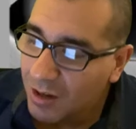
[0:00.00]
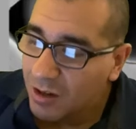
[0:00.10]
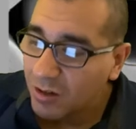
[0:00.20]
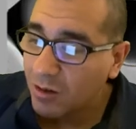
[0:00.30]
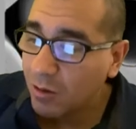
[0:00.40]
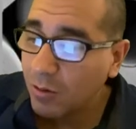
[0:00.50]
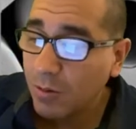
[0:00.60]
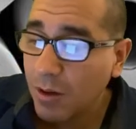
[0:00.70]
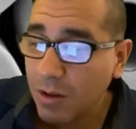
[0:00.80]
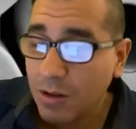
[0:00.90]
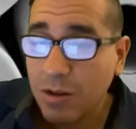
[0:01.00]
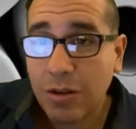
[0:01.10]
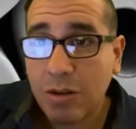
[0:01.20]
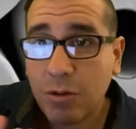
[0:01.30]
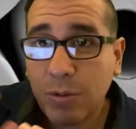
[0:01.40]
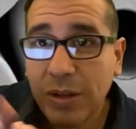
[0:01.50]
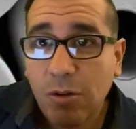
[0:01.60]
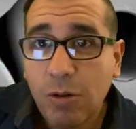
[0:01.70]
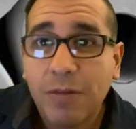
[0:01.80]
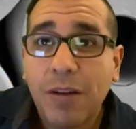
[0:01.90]
So Doing the
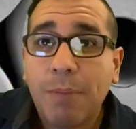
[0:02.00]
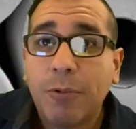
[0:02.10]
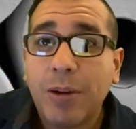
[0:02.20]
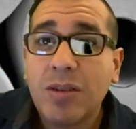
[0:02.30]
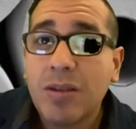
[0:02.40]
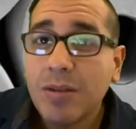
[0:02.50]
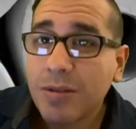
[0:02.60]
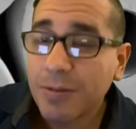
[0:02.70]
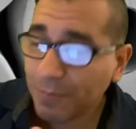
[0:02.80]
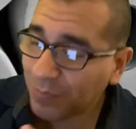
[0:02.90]
order of operations,